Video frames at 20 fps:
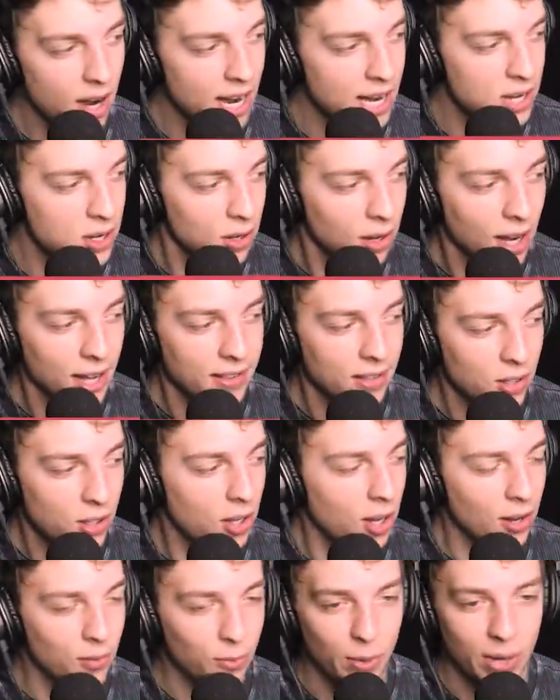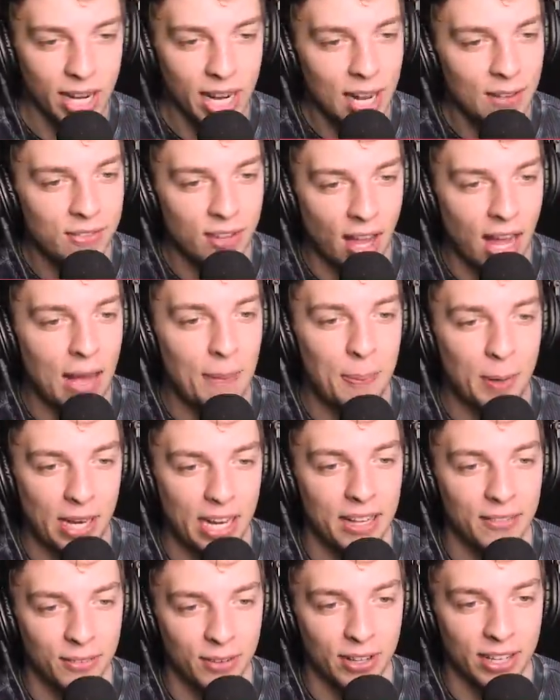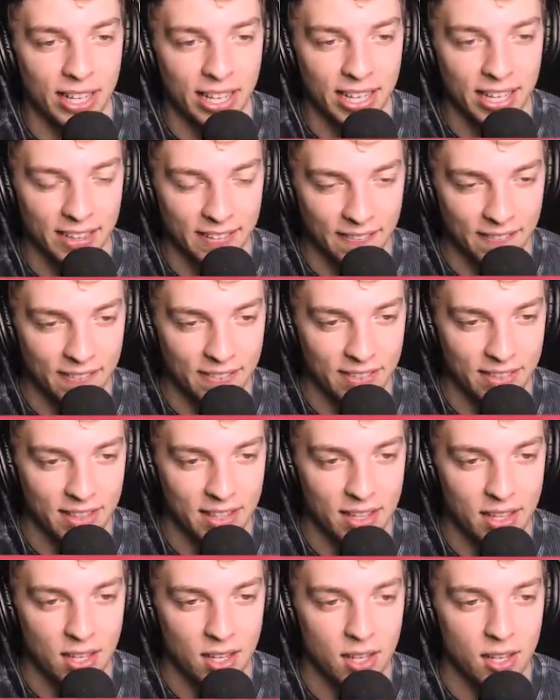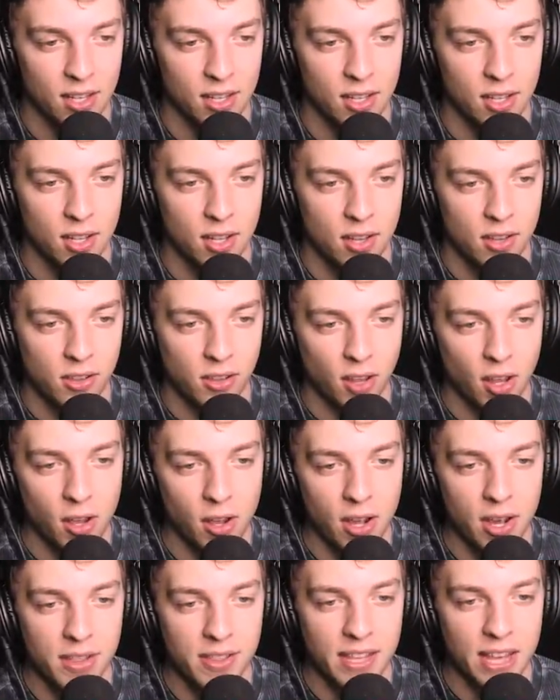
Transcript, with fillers: right, you guys are good. We're going to have to up a level here. Slogo